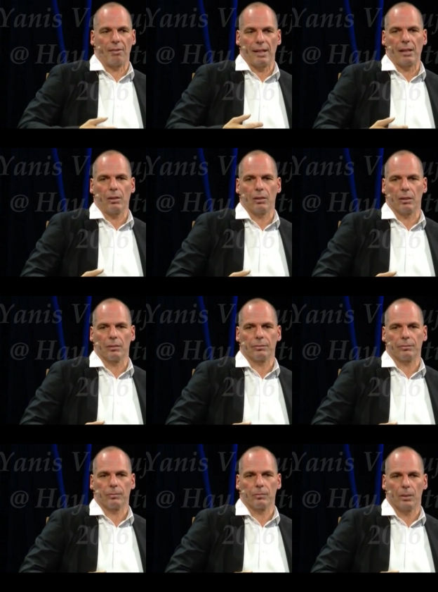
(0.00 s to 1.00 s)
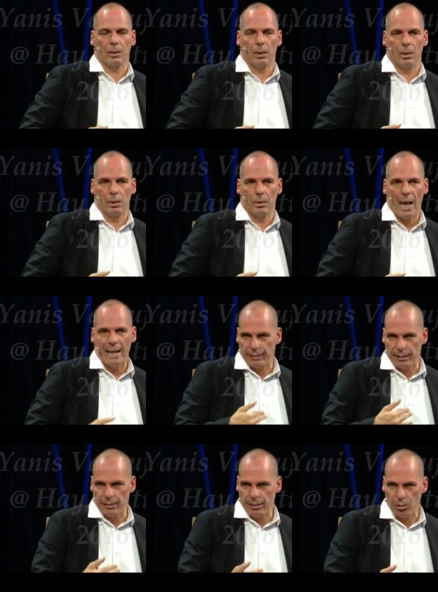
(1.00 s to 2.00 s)
think of uh,
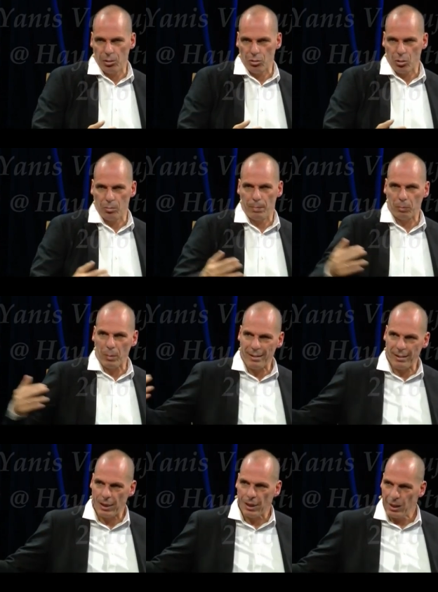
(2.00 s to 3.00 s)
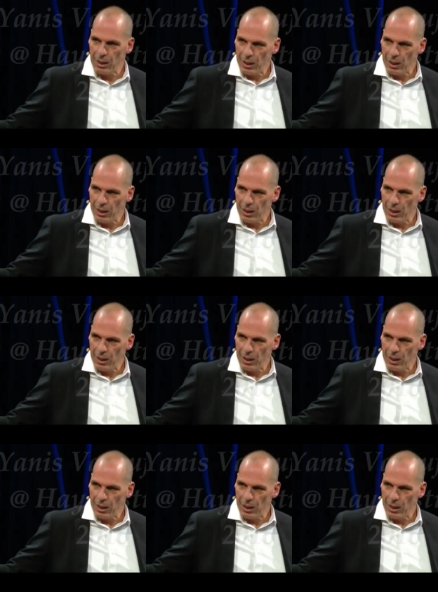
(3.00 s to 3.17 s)
entering the Eurozone, but when the,